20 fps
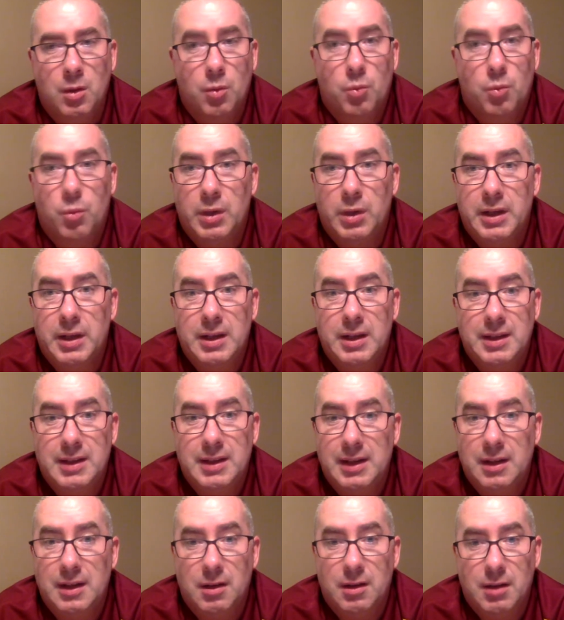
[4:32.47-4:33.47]
We
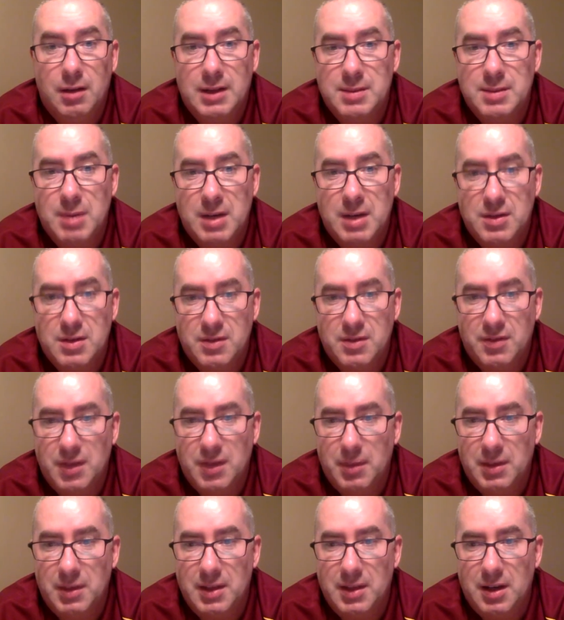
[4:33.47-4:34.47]
adhere as marriage and
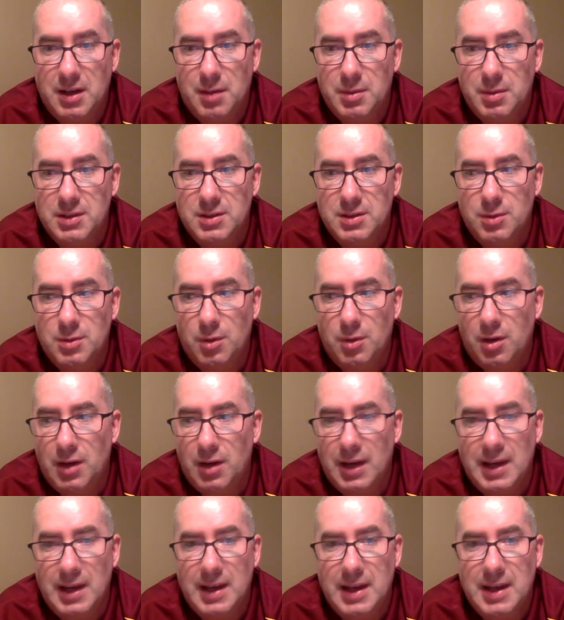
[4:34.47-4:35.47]
family therapists to our
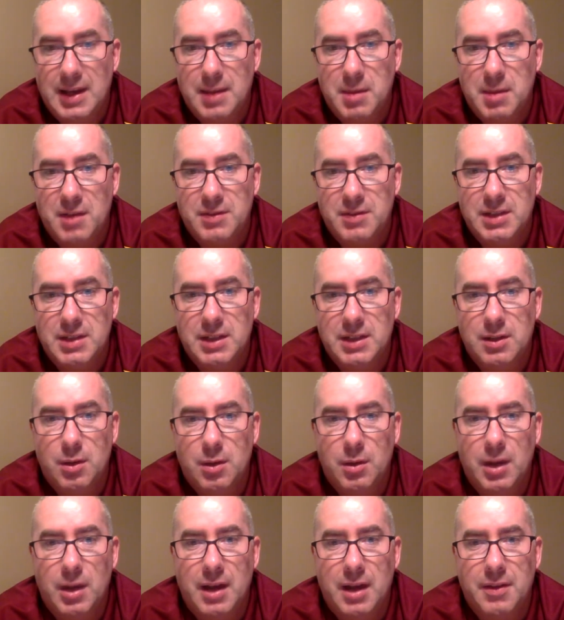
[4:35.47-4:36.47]
AA MFT code
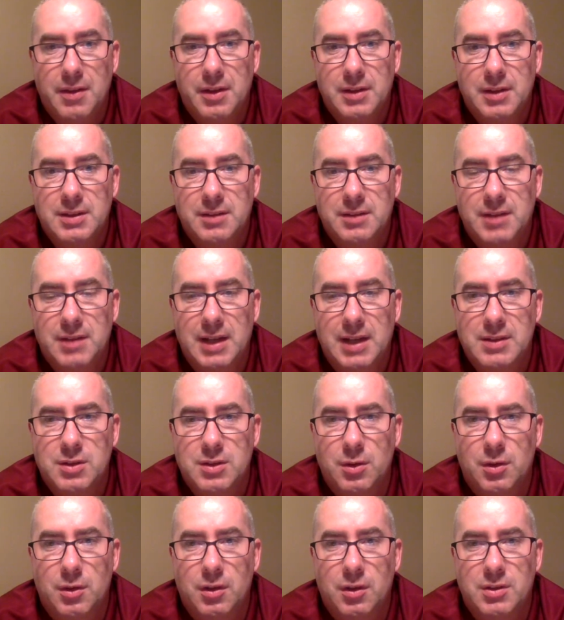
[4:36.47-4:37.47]
of ethics, if that's
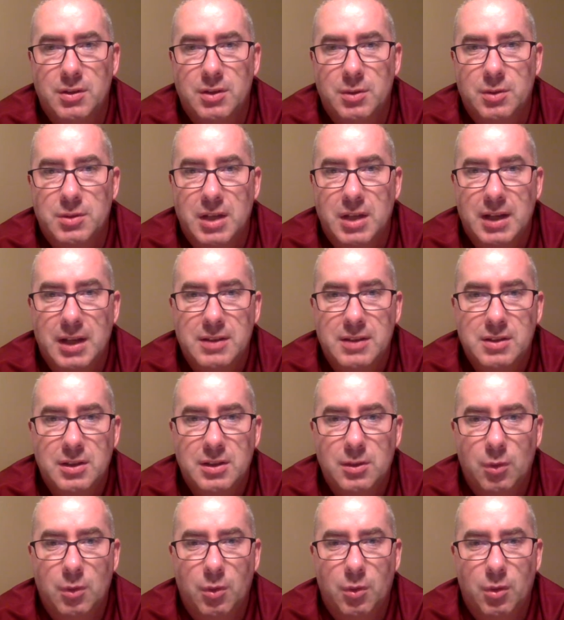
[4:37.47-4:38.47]
your association
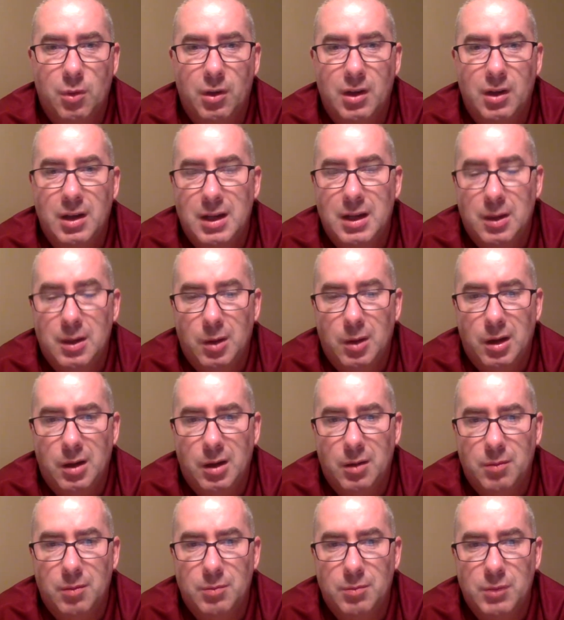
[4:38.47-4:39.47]
or
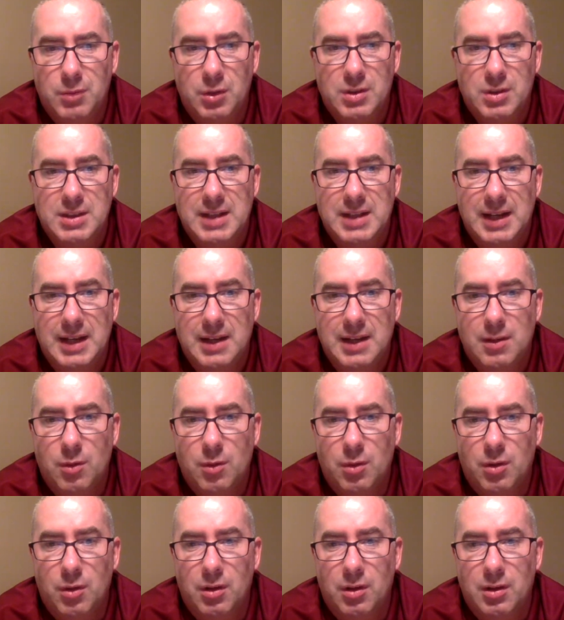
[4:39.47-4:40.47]
your state
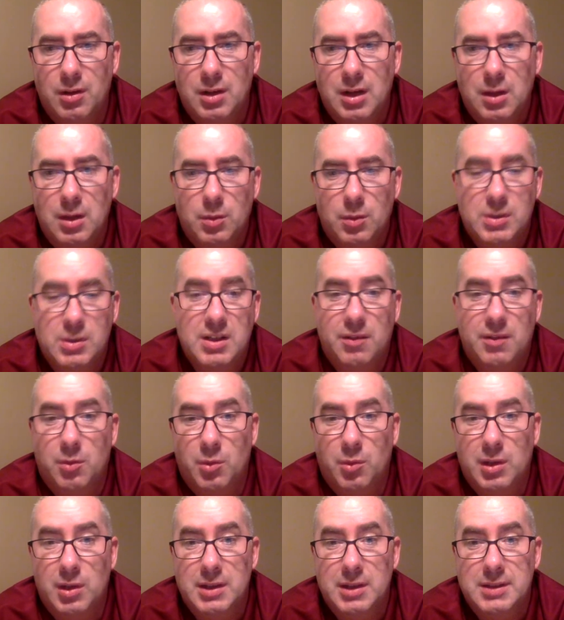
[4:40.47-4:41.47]
or whichever
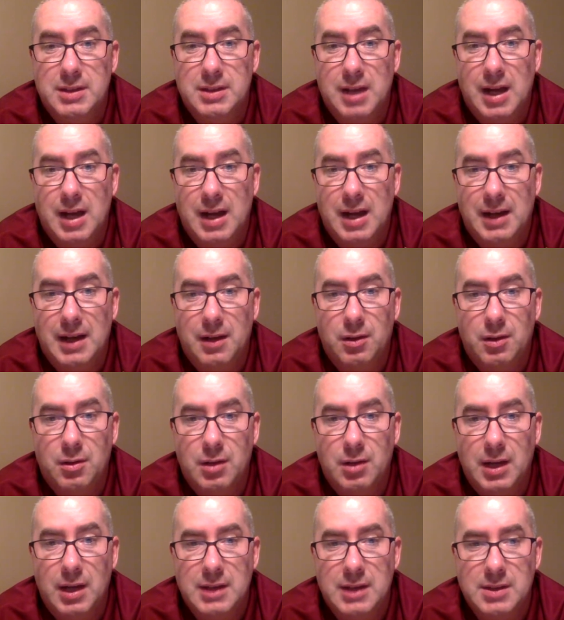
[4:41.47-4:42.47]
one is higher
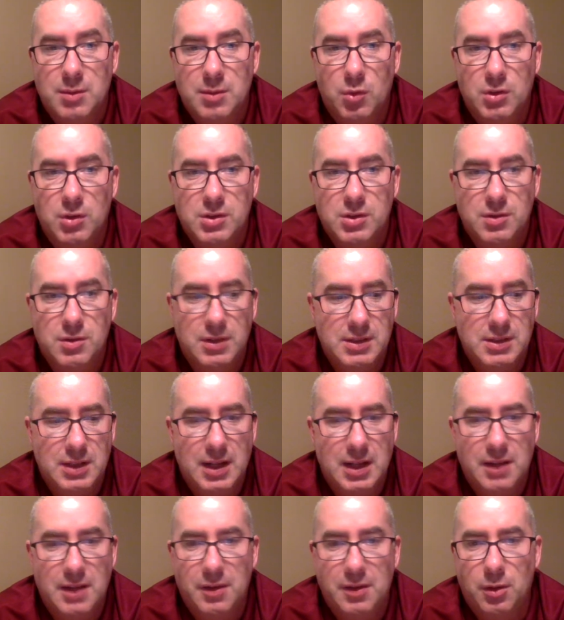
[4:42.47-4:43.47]
as the more stringent
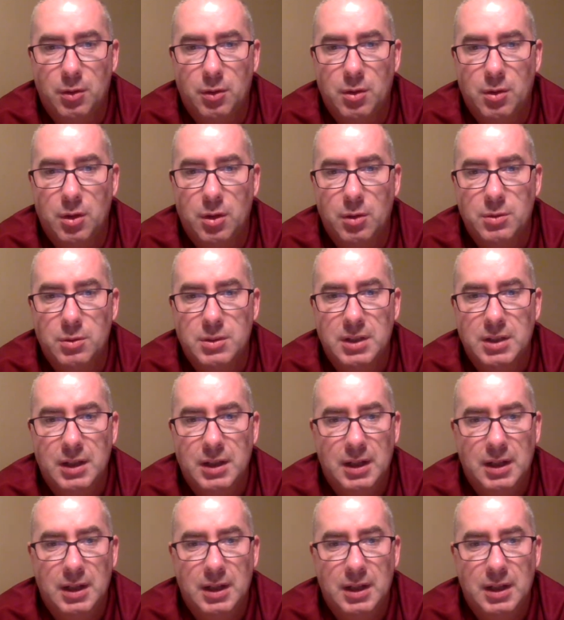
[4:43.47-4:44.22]
ethical codes.